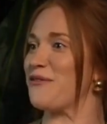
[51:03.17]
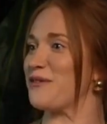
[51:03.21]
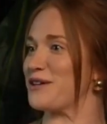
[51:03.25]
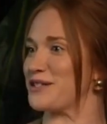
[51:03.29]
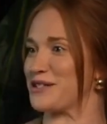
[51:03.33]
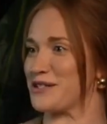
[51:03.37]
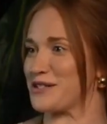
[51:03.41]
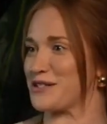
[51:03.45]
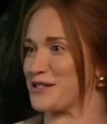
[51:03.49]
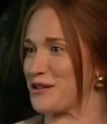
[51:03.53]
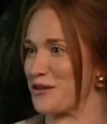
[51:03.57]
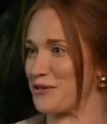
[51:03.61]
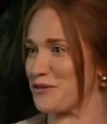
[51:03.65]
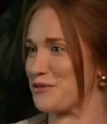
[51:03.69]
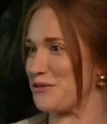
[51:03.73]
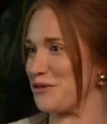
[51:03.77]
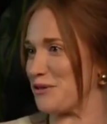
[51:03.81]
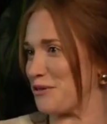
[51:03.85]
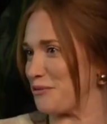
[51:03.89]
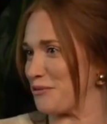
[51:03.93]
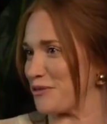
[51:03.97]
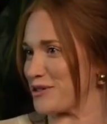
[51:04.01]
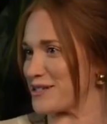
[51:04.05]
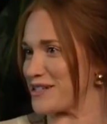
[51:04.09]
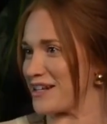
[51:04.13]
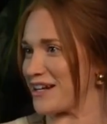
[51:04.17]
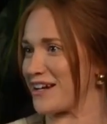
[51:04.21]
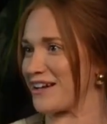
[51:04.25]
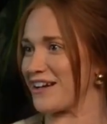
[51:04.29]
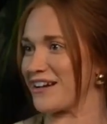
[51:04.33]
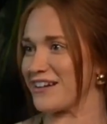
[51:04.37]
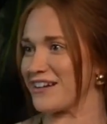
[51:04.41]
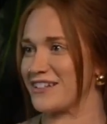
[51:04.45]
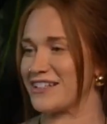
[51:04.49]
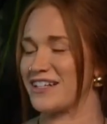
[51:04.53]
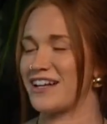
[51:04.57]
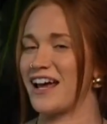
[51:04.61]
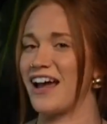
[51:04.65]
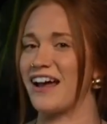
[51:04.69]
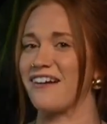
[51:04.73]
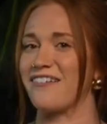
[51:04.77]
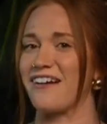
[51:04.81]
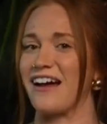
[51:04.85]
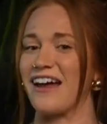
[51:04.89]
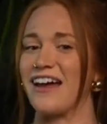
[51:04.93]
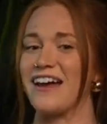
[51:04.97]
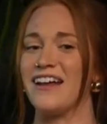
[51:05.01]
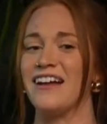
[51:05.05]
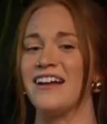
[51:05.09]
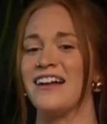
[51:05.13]
which is so cool. And we're sitting here today,
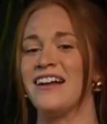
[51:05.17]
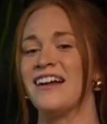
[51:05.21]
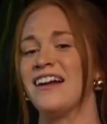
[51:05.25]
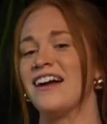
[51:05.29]
right?